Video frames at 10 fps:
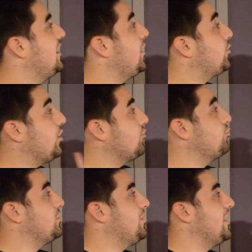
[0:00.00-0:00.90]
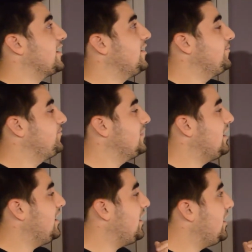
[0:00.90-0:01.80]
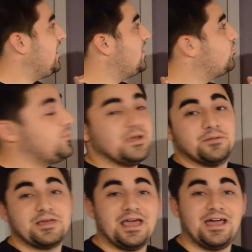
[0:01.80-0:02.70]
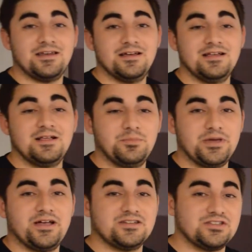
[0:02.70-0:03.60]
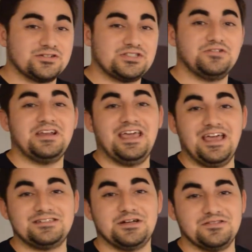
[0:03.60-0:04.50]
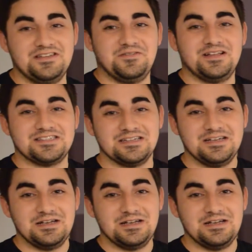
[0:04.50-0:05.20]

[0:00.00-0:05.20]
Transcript: We go to Winnipeg, and we beat them again because they're still an AHL defense.